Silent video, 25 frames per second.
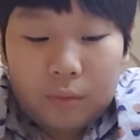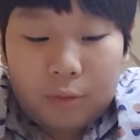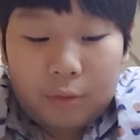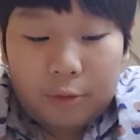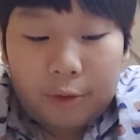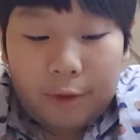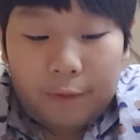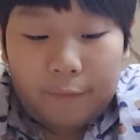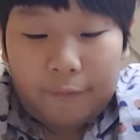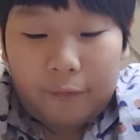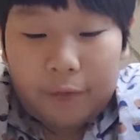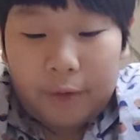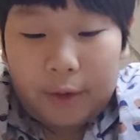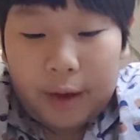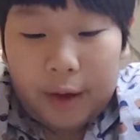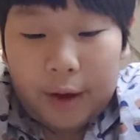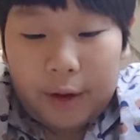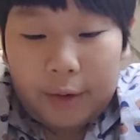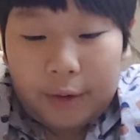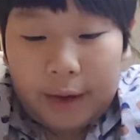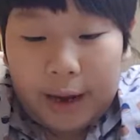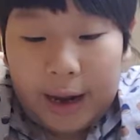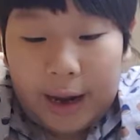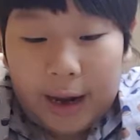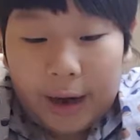Up
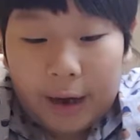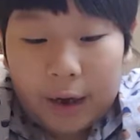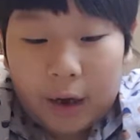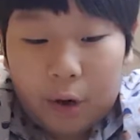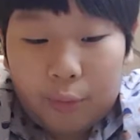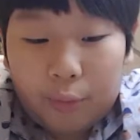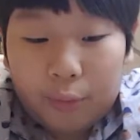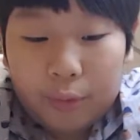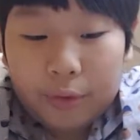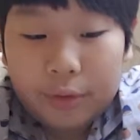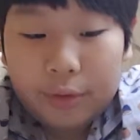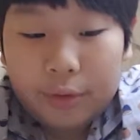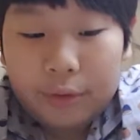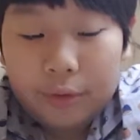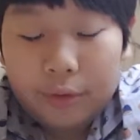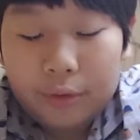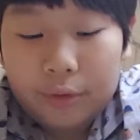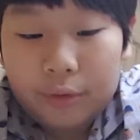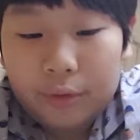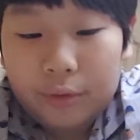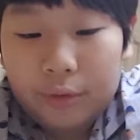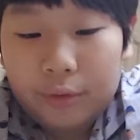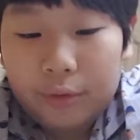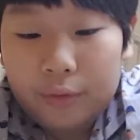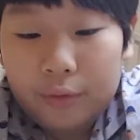there.
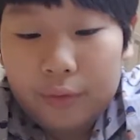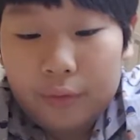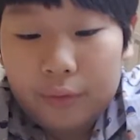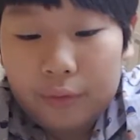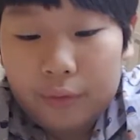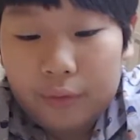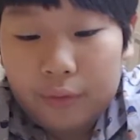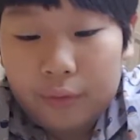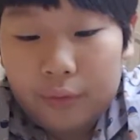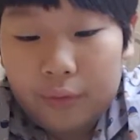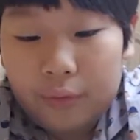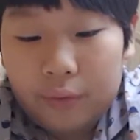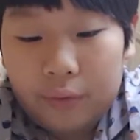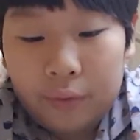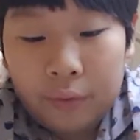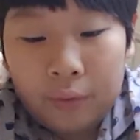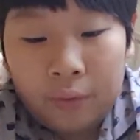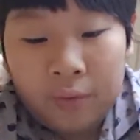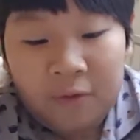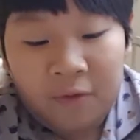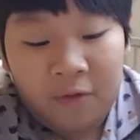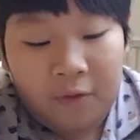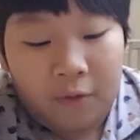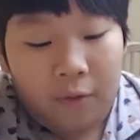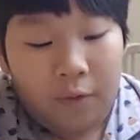Kangaroo.
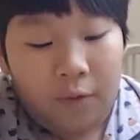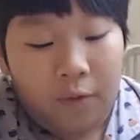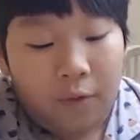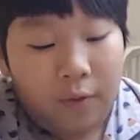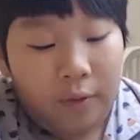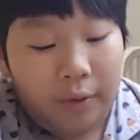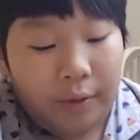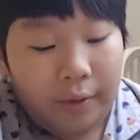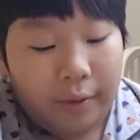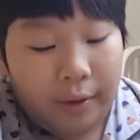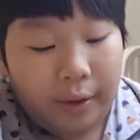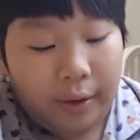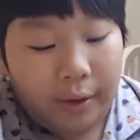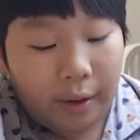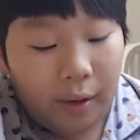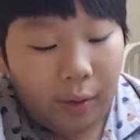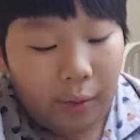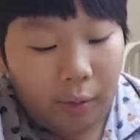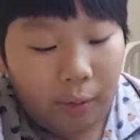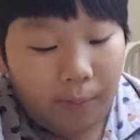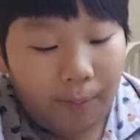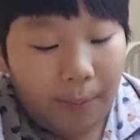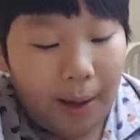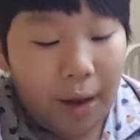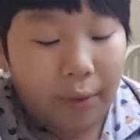
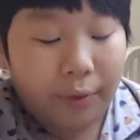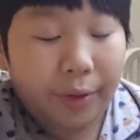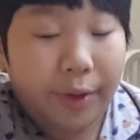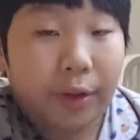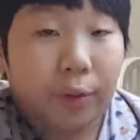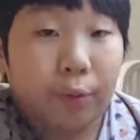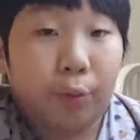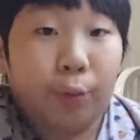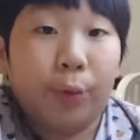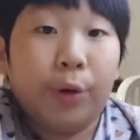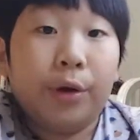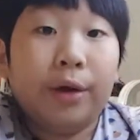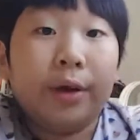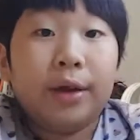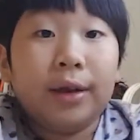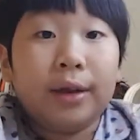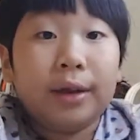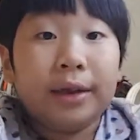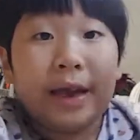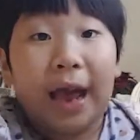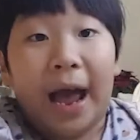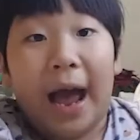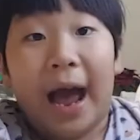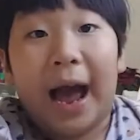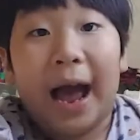Kangaroo bounces
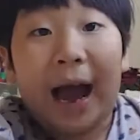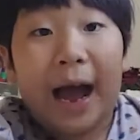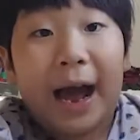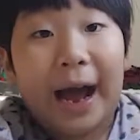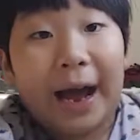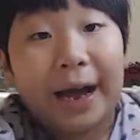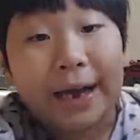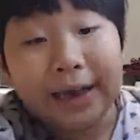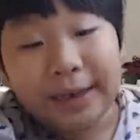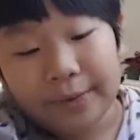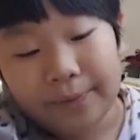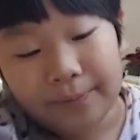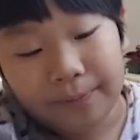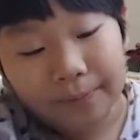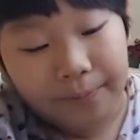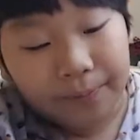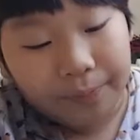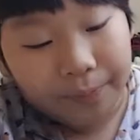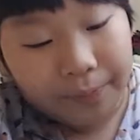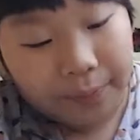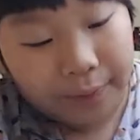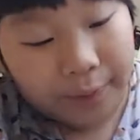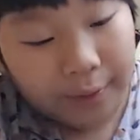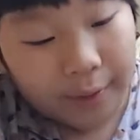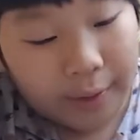really high.
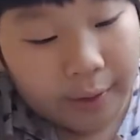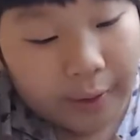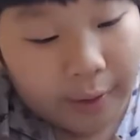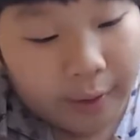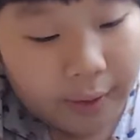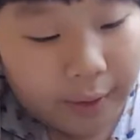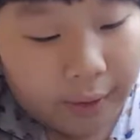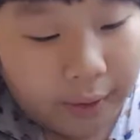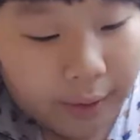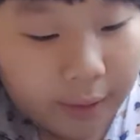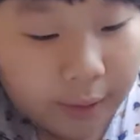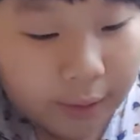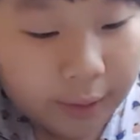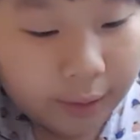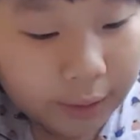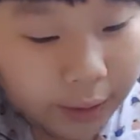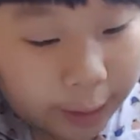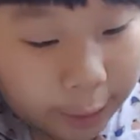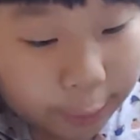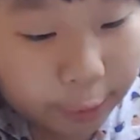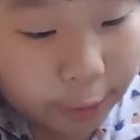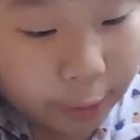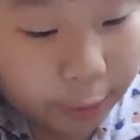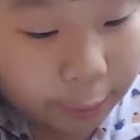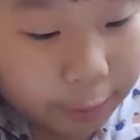
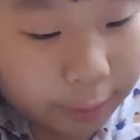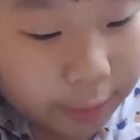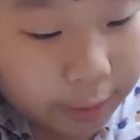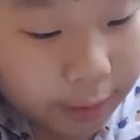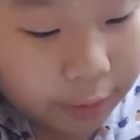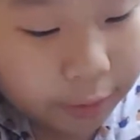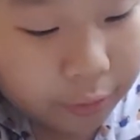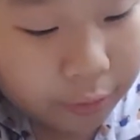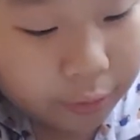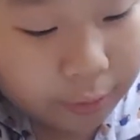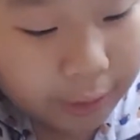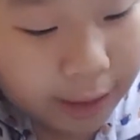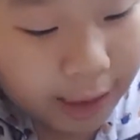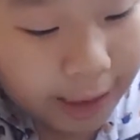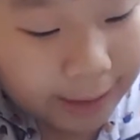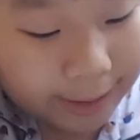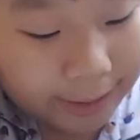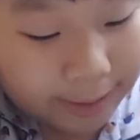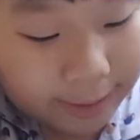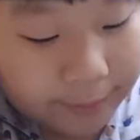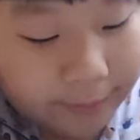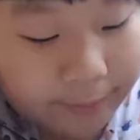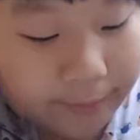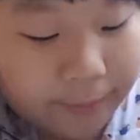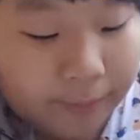Kangaroo can do that.
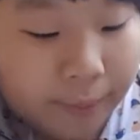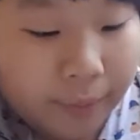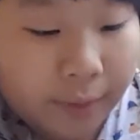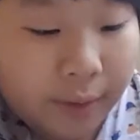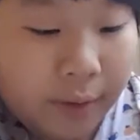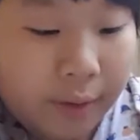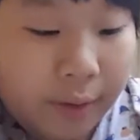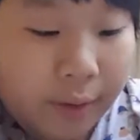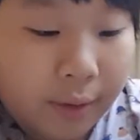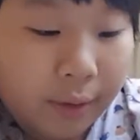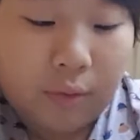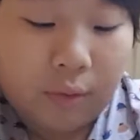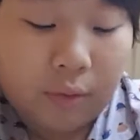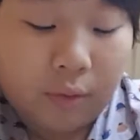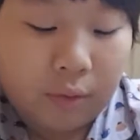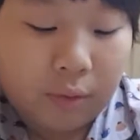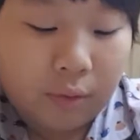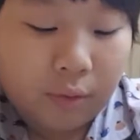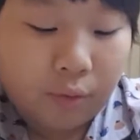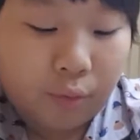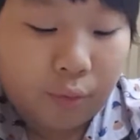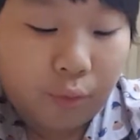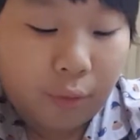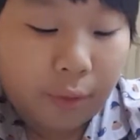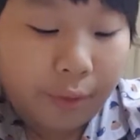
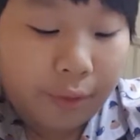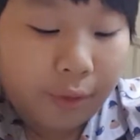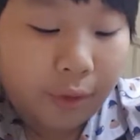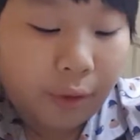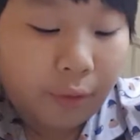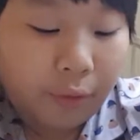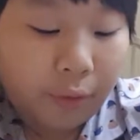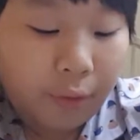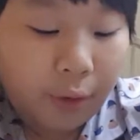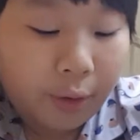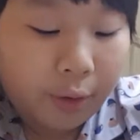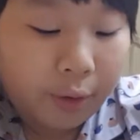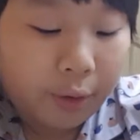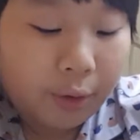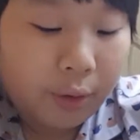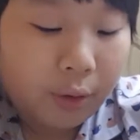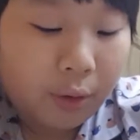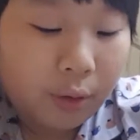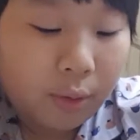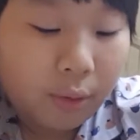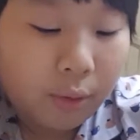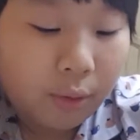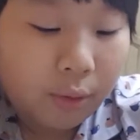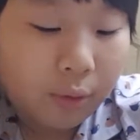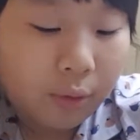There's
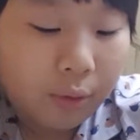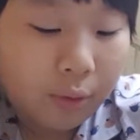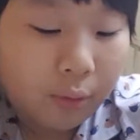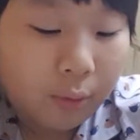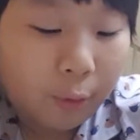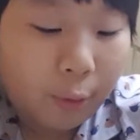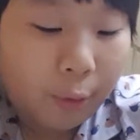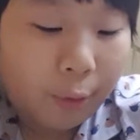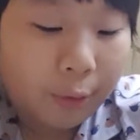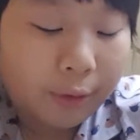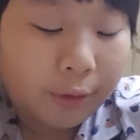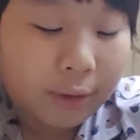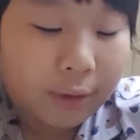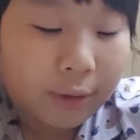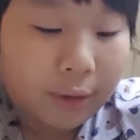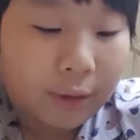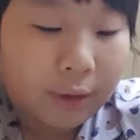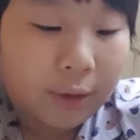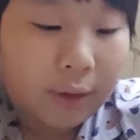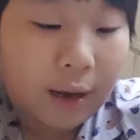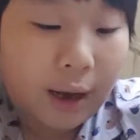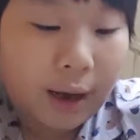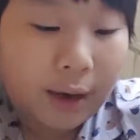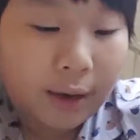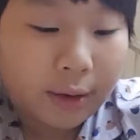another word
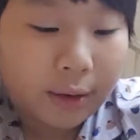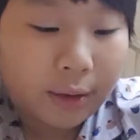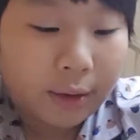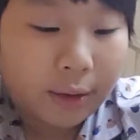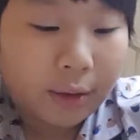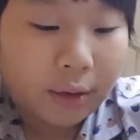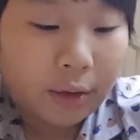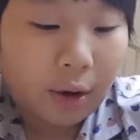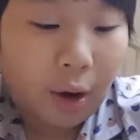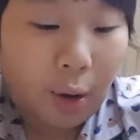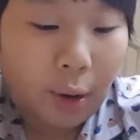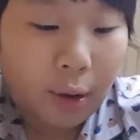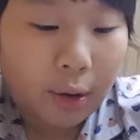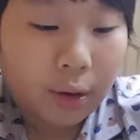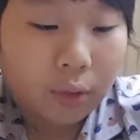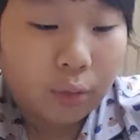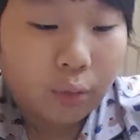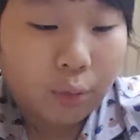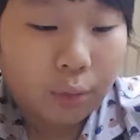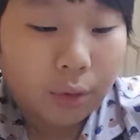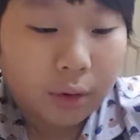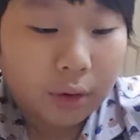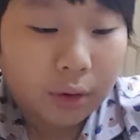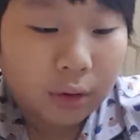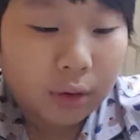that starts
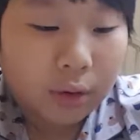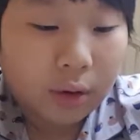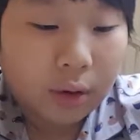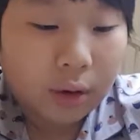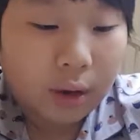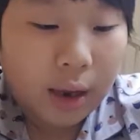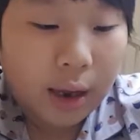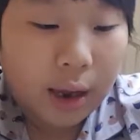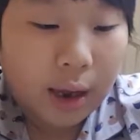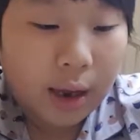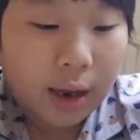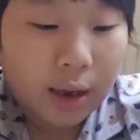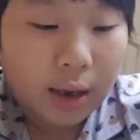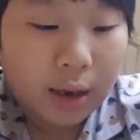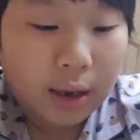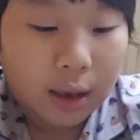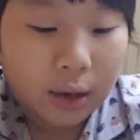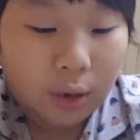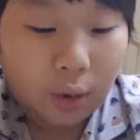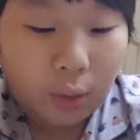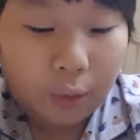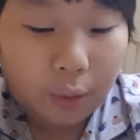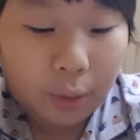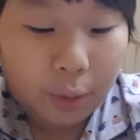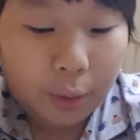with K.
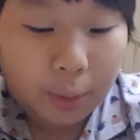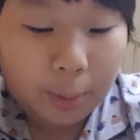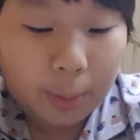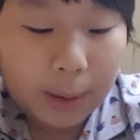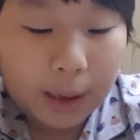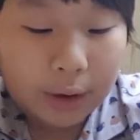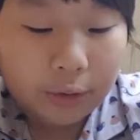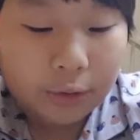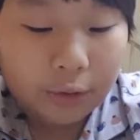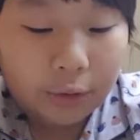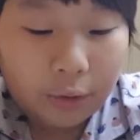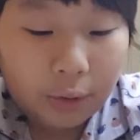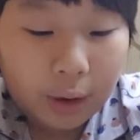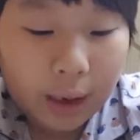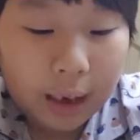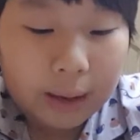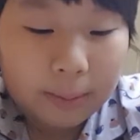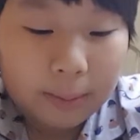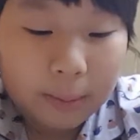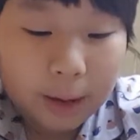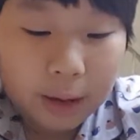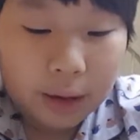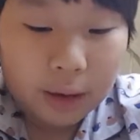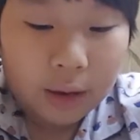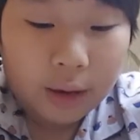Another picture, I
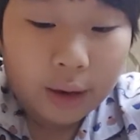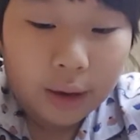mean.